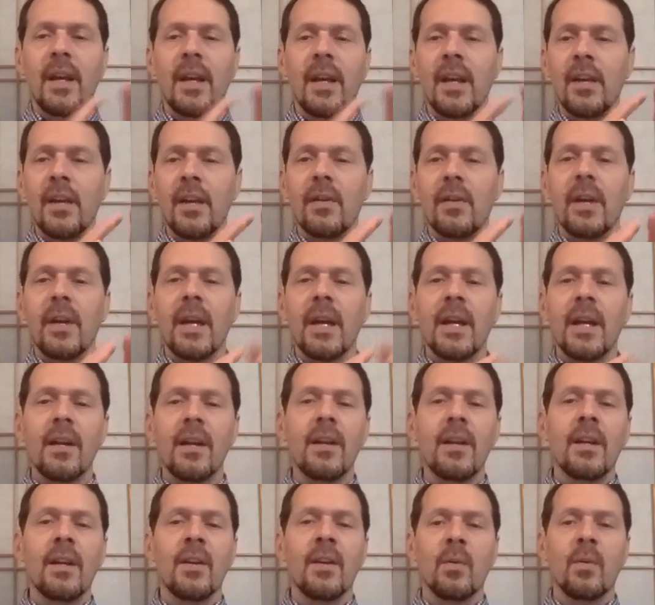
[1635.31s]
and you're
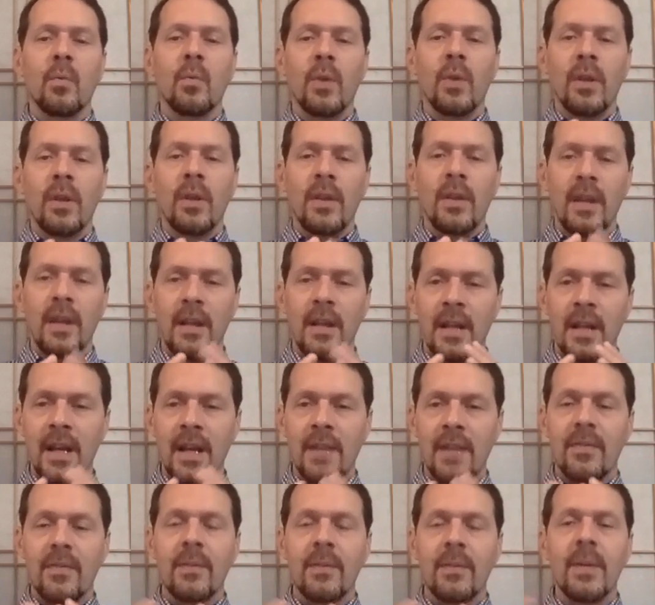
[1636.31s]
ending with an
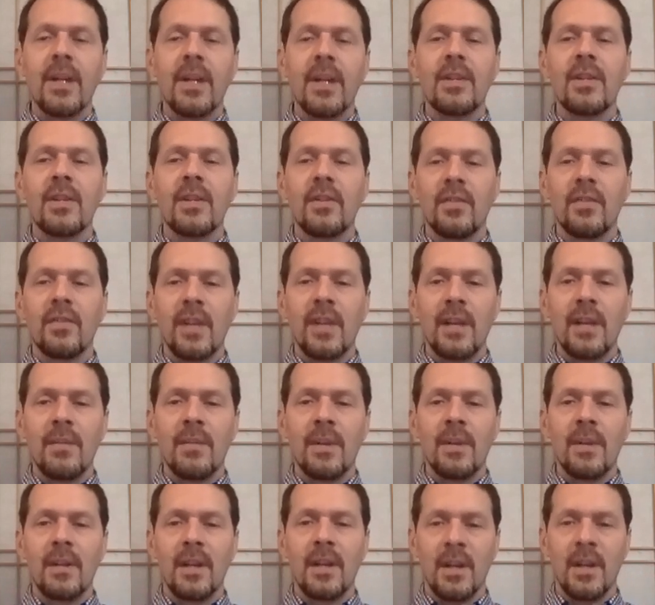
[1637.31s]
affirmation statement